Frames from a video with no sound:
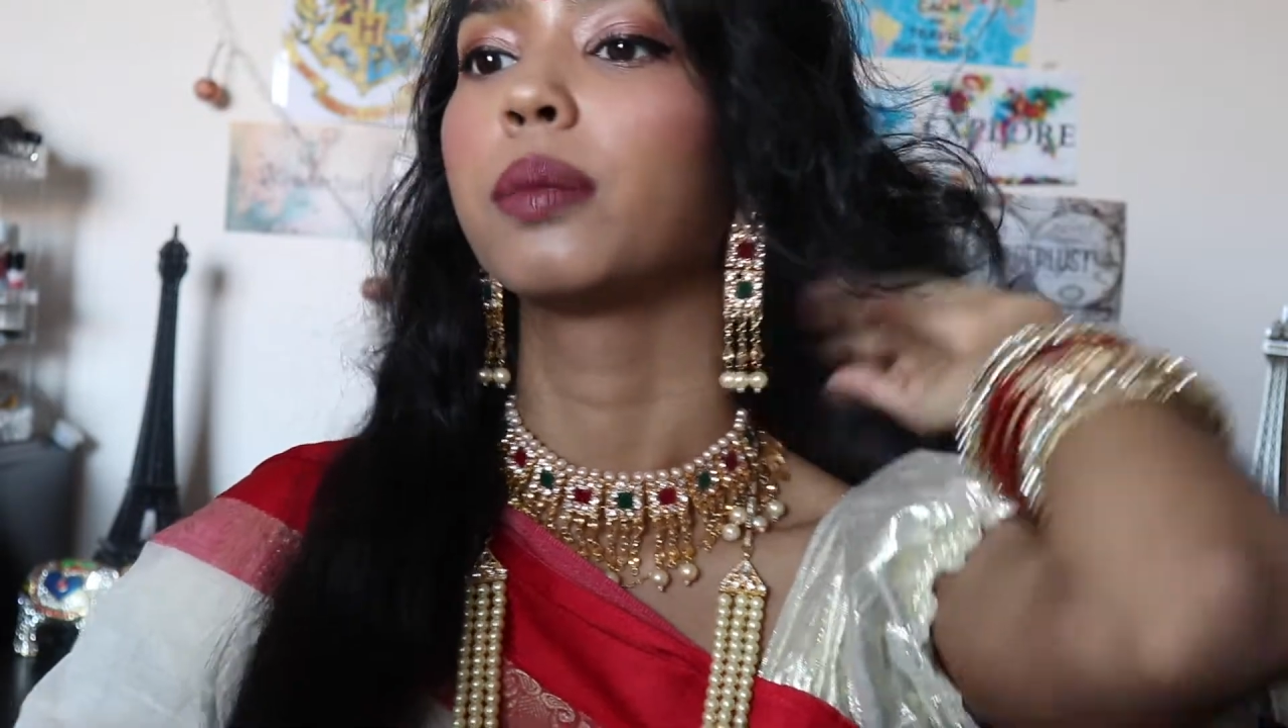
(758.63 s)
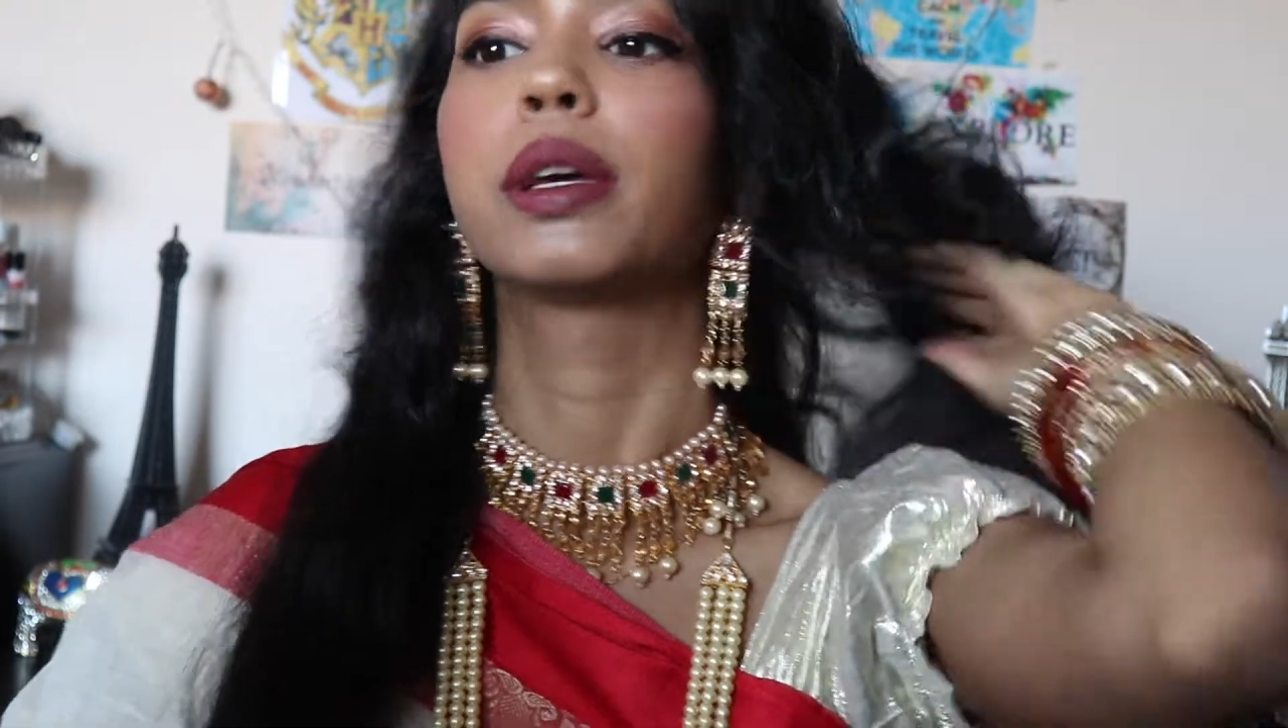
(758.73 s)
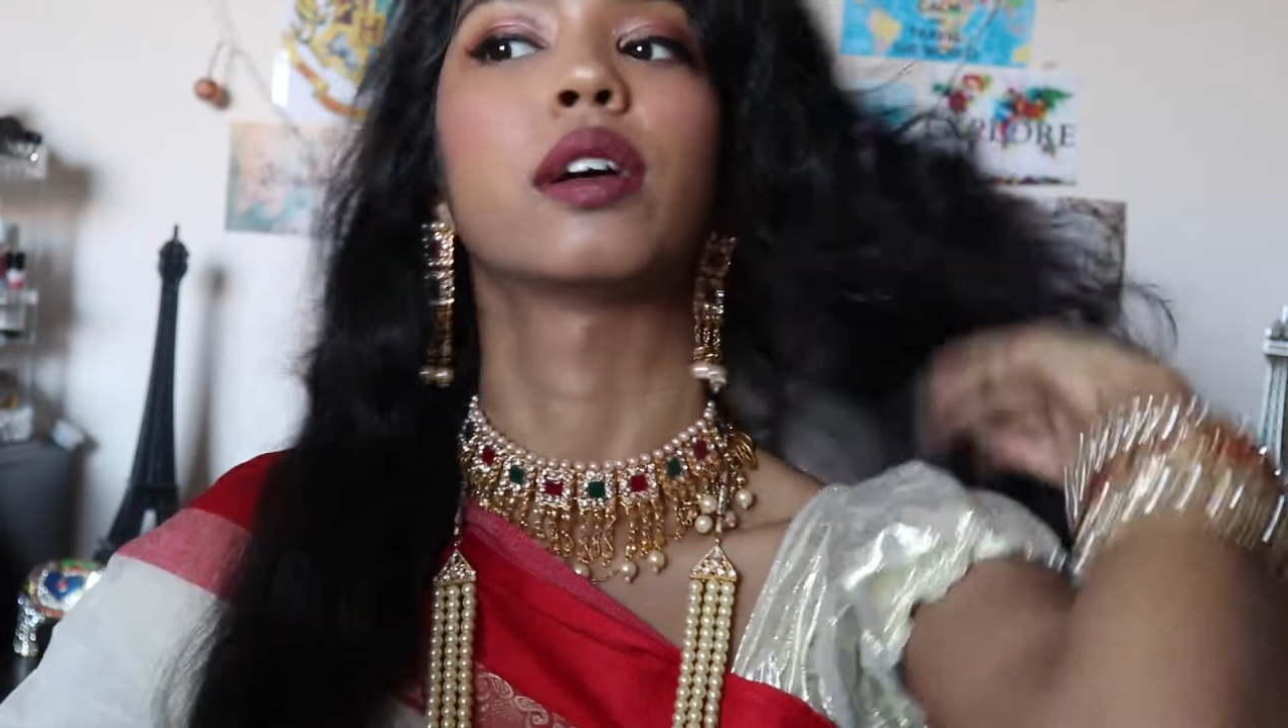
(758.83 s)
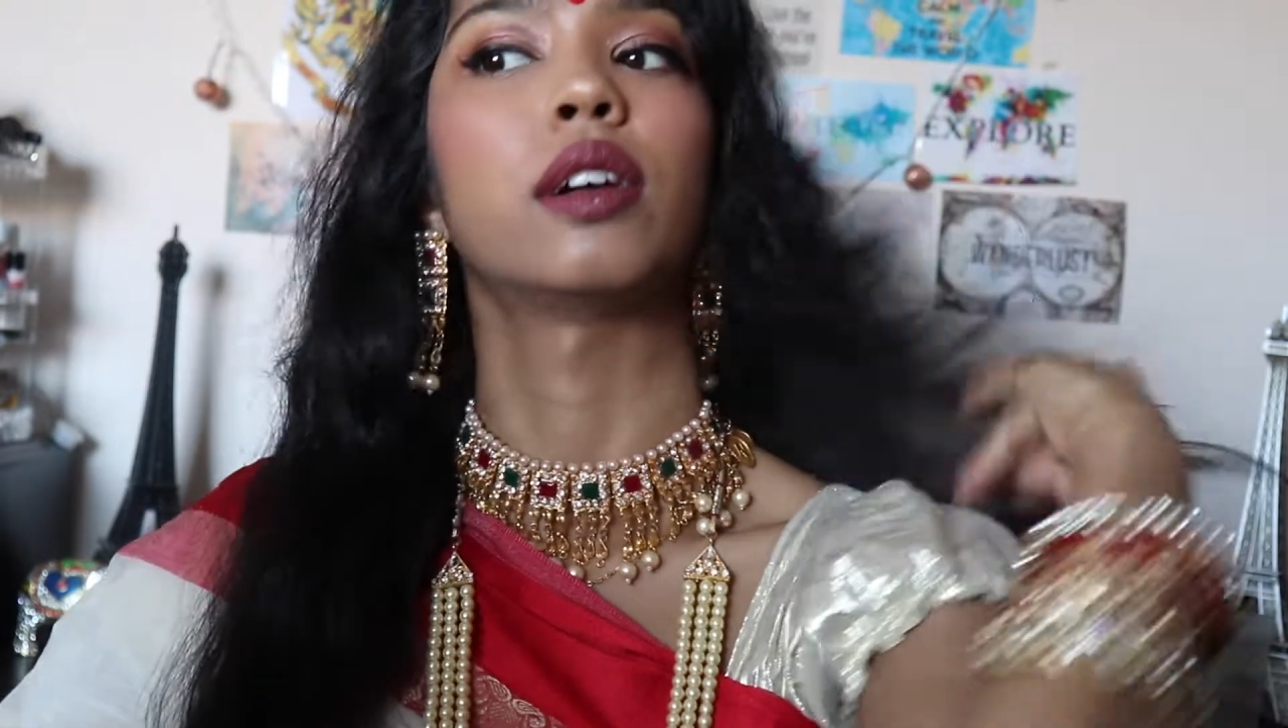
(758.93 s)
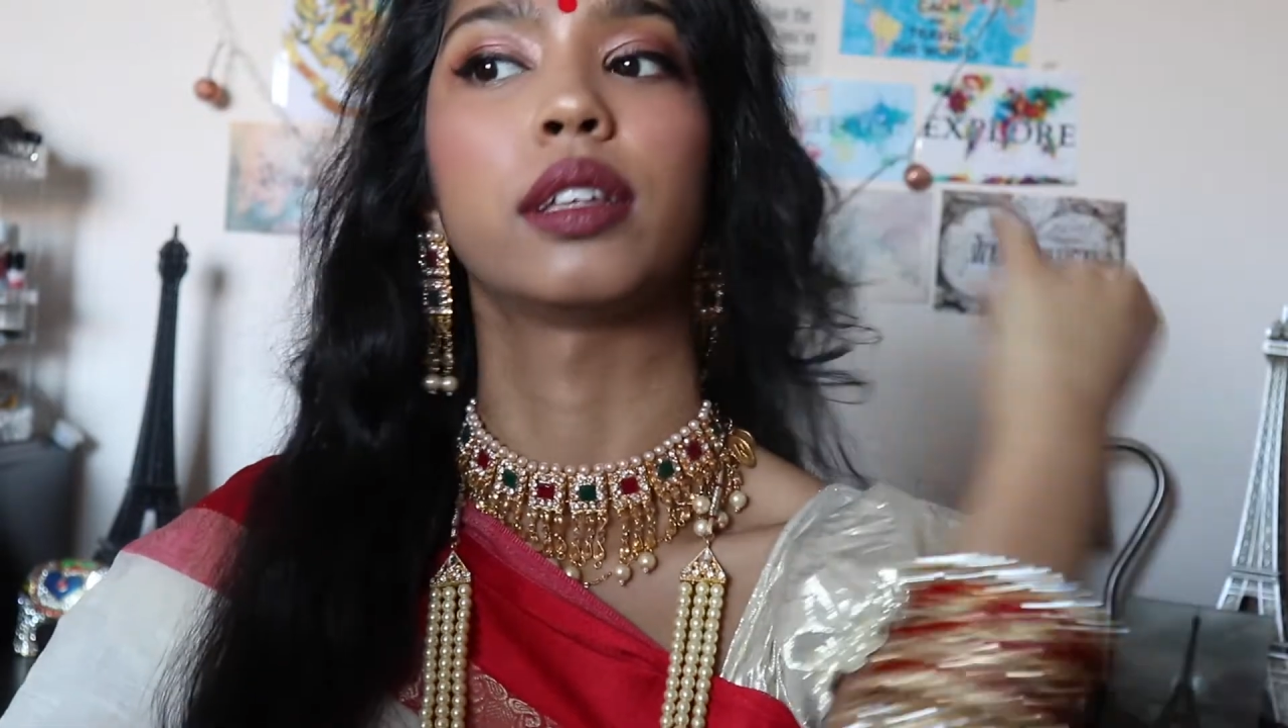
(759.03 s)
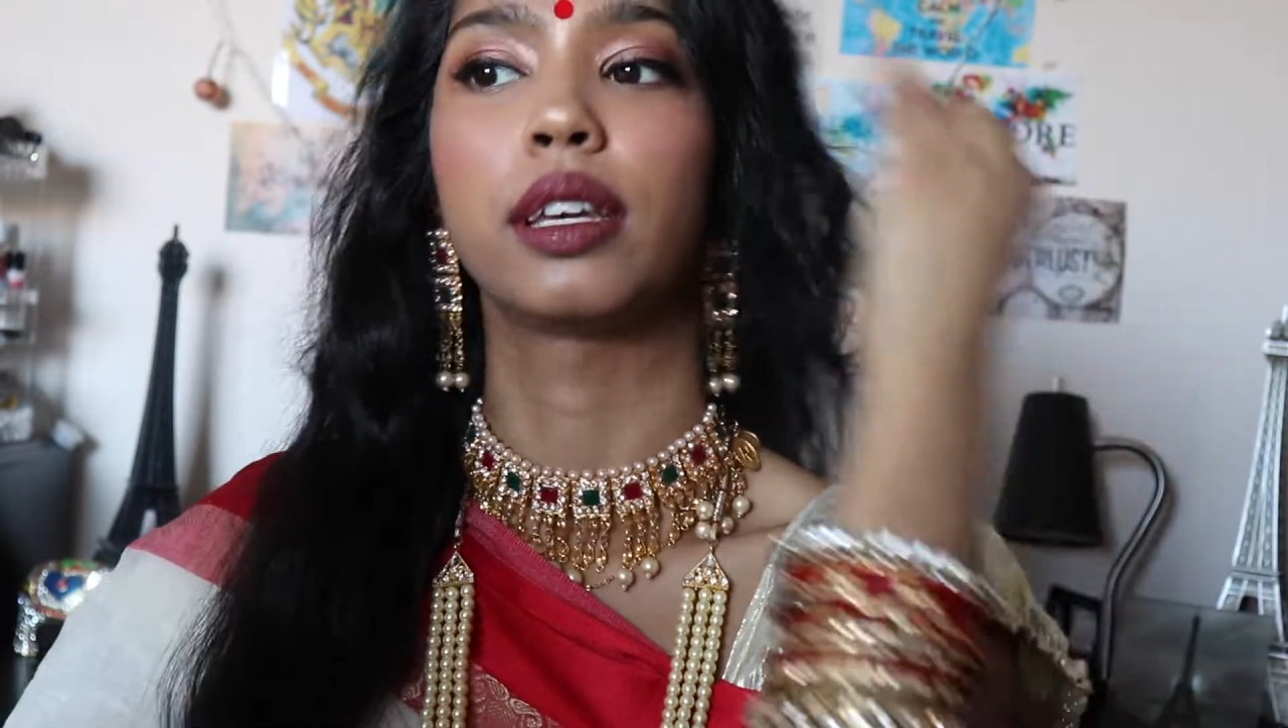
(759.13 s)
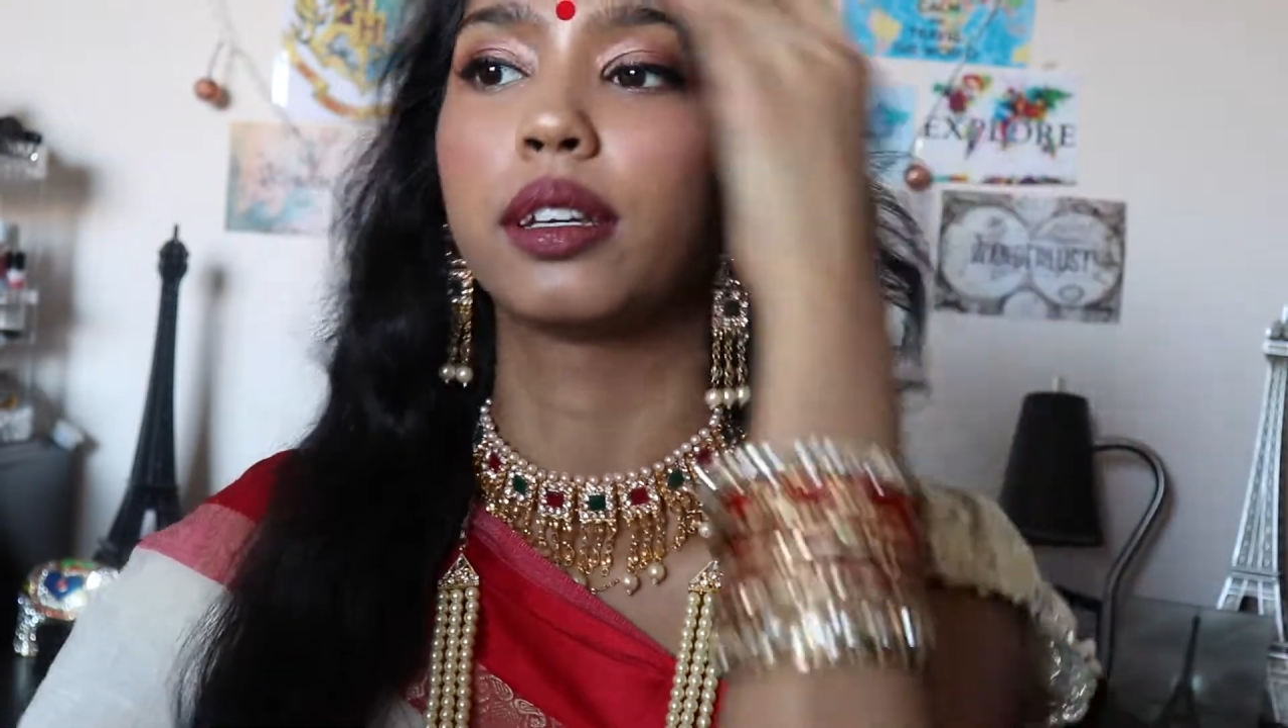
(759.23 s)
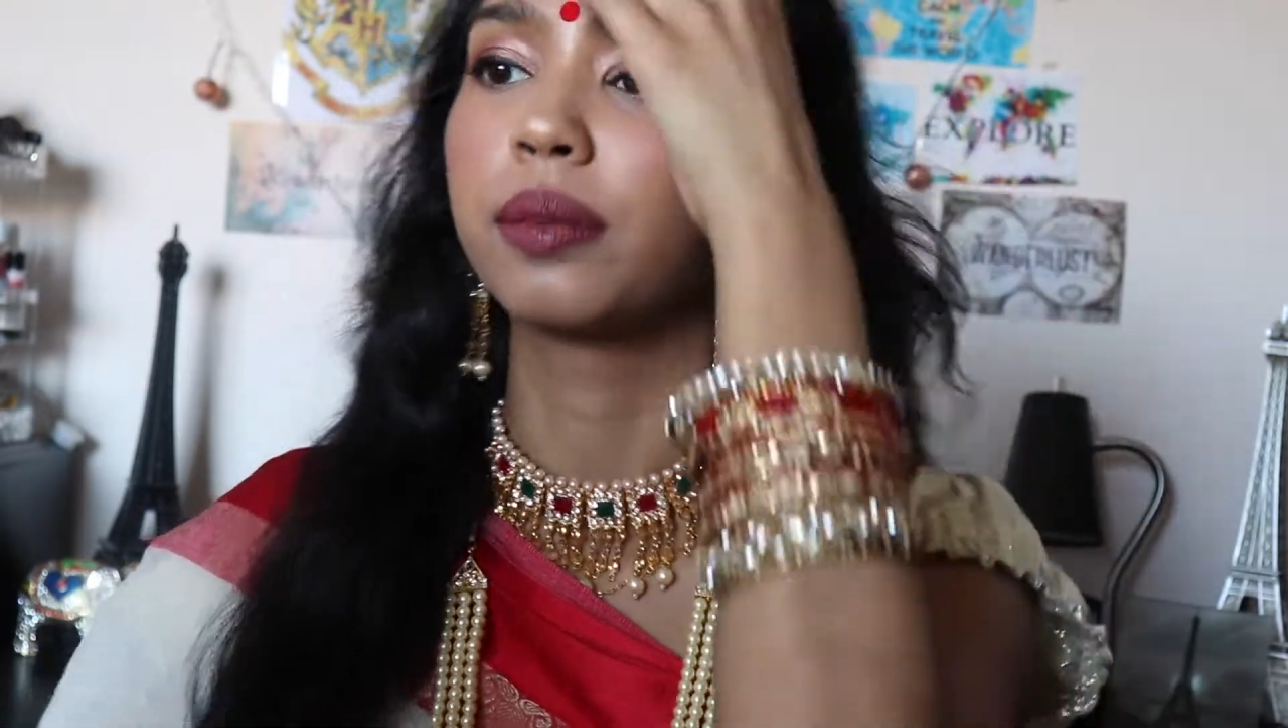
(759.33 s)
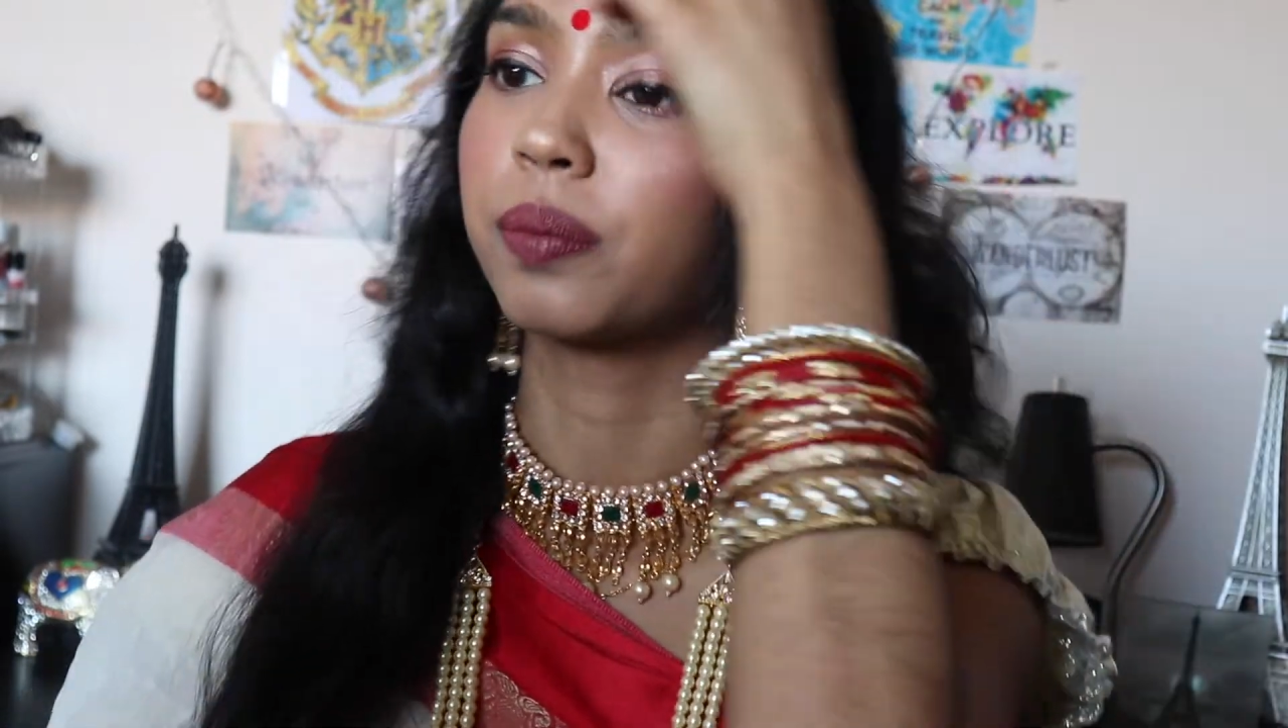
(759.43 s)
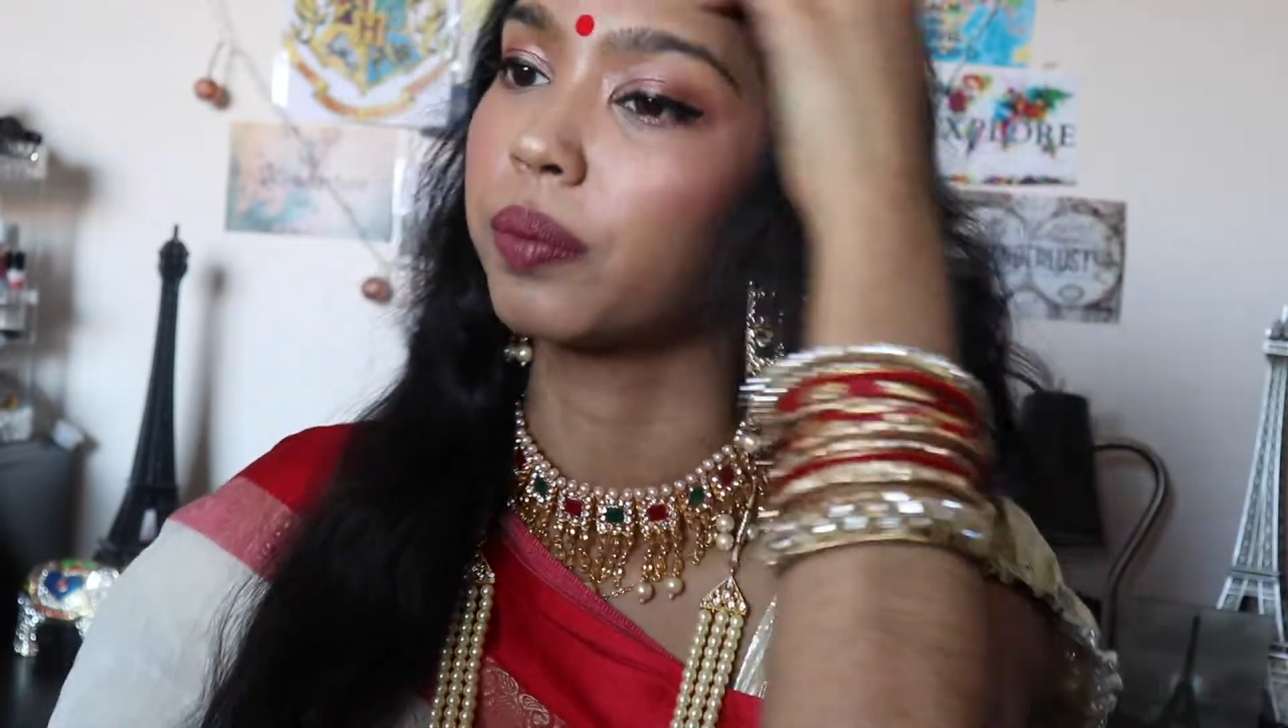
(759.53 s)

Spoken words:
Bengali.